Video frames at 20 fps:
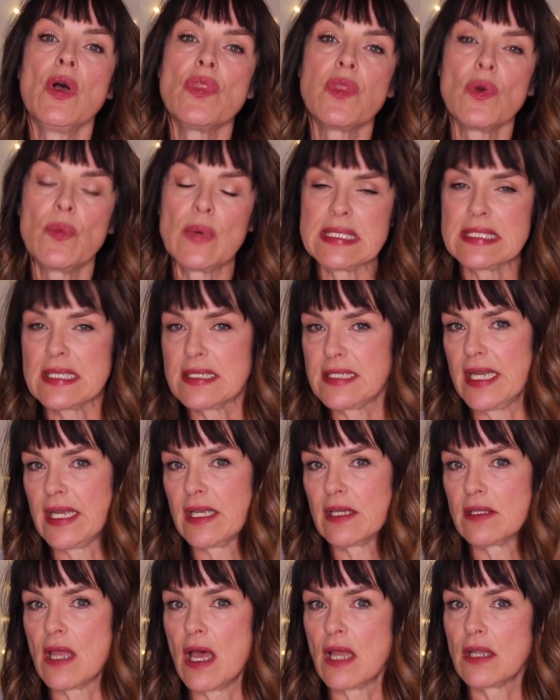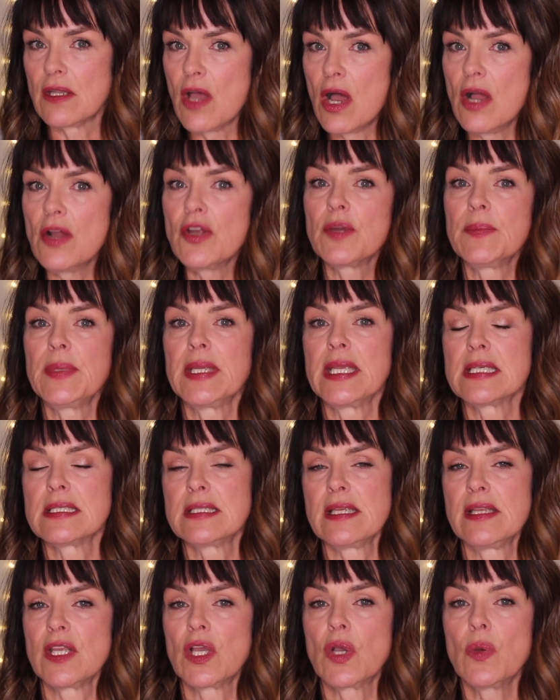the ones that take a lot longer because
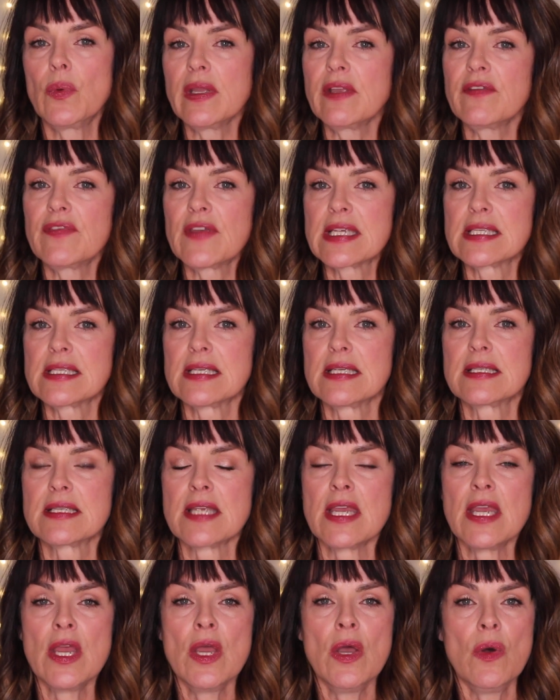then the quick fixes